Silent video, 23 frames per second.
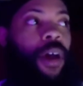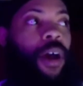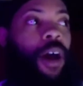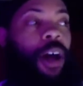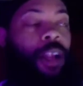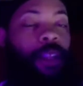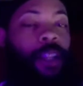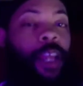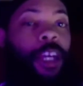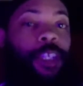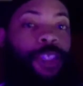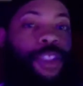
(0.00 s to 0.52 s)

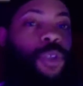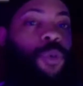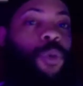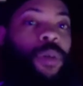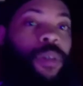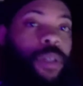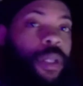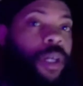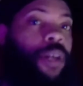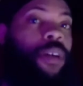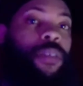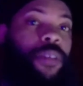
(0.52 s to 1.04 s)
unless you were
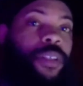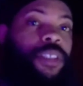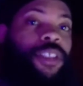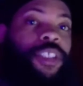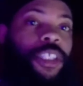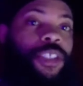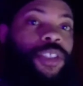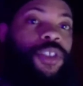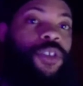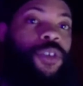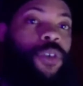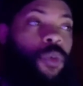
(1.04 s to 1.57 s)
literally
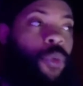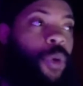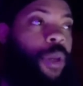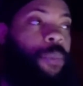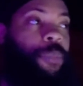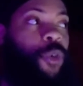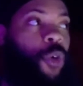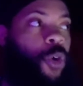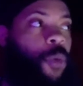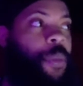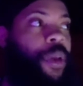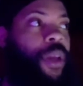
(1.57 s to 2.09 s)
just
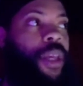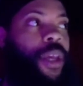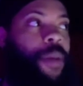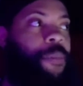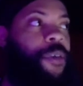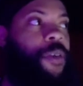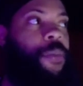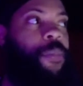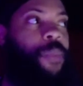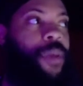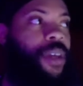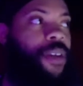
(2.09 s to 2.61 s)
grooming
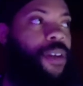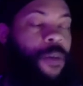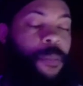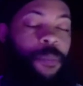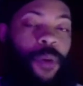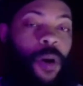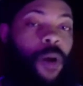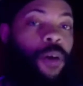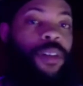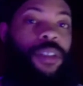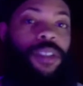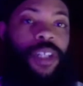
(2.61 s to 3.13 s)
him to be your
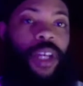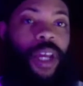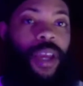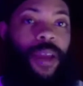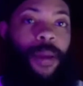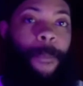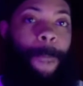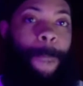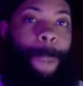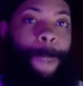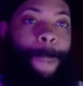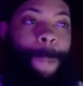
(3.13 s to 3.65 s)
protege.
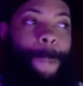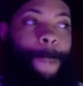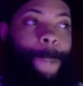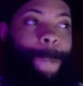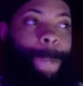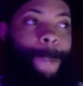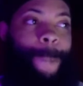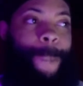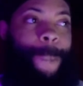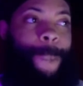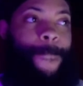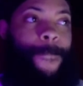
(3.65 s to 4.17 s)

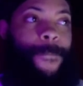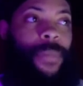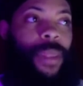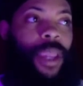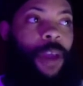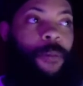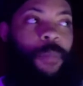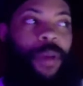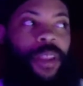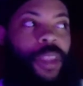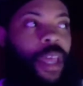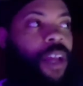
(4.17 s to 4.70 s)

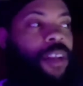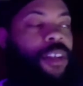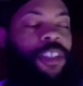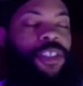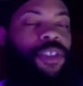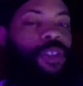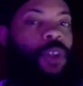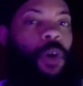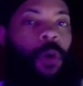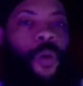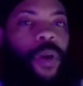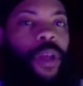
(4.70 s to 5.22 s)
I mean, that the
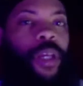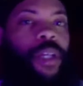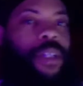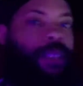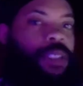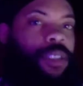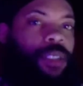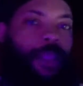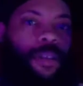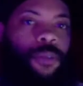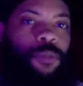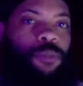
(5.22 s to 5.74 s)
story
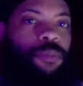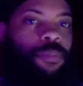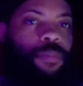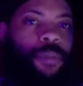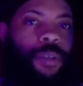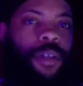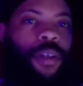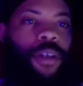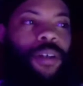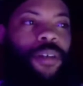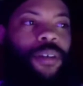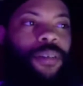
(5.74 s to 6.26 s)
is
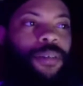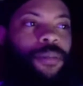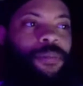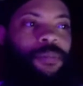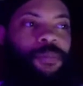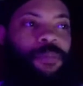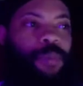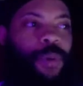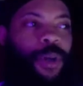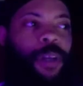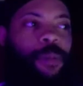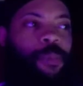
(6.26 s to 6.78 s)
the
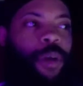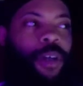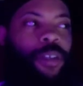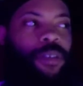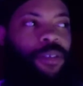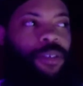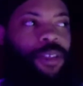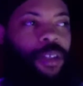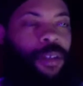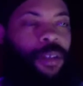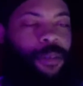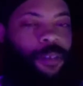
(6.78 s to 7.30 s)
pretty
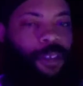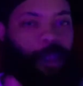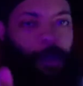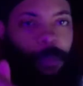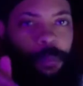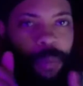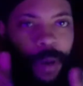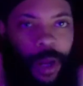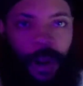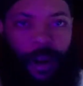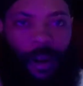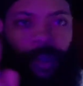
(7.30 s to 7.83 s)
much the
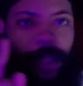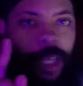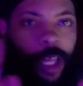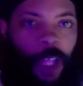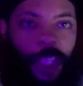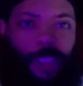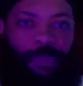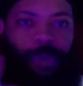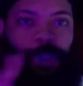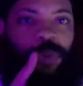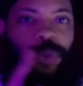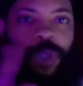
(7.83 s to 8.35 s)

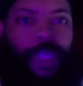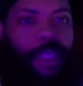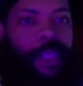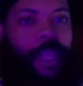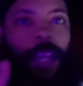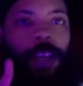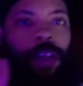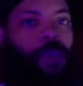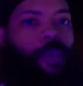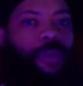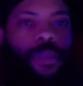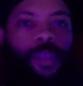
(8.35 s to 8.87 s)
parallels between
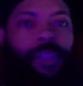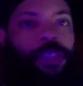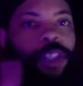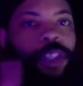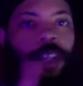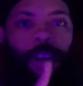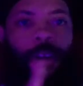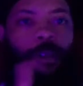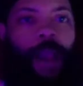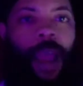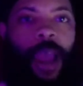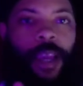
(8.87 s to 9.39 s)
Deku and
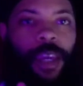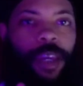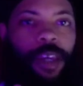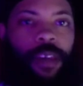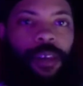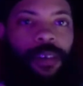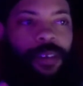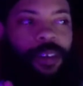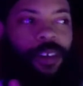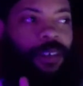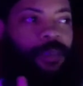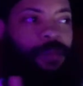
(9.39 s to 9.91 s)
Shigaraki.
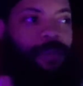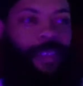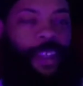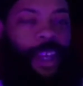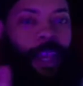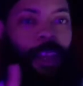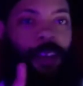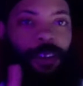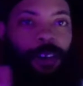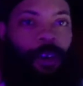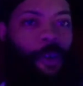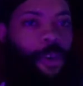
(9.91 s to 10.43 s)
It's
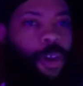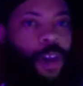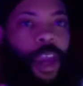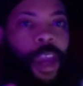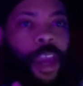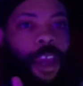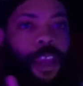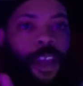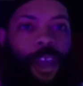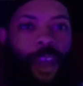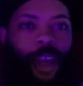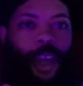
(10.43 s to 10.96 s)
like,
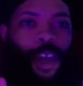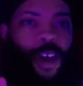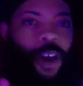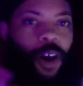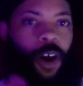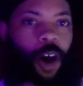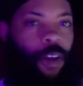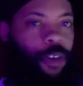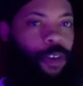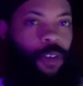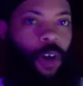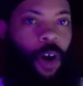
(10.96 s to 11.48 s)
okay,
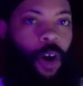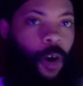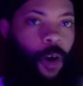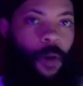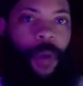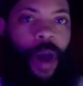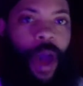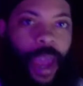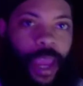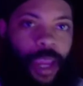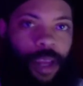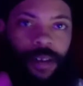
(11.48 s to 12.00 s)
All
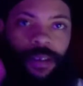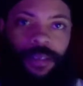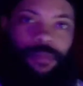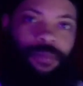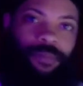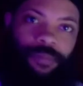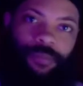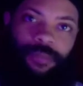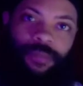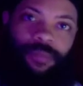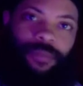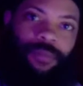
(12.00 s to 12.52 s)
Might
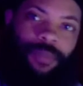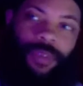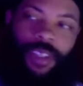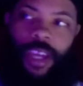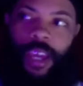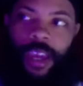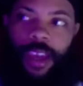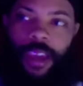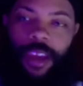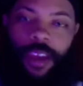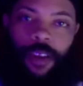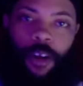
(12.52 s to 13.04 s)

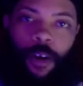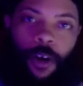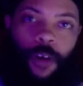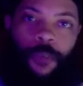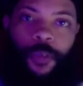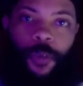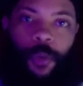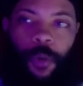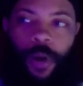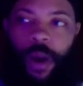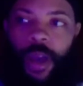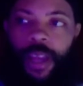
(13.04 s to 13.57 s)
and All
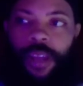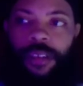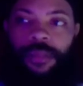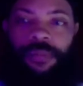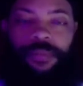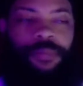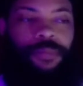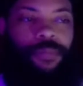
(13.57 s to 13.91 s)
For One.